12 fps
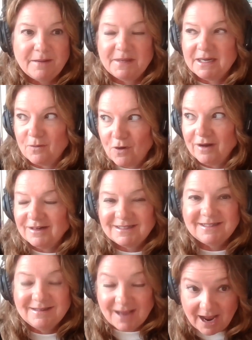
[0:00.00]
I mean,
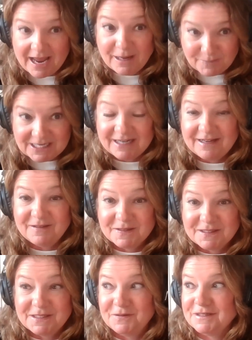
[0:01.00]
I am taking
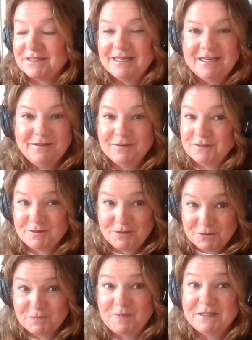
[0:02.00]
this seriously.
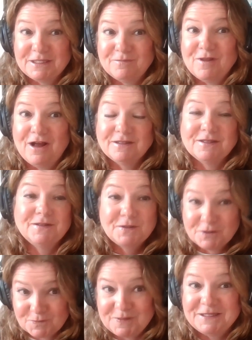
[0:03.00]
There's been some losses.
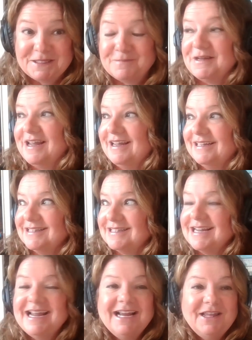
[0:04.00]
There's been some gains.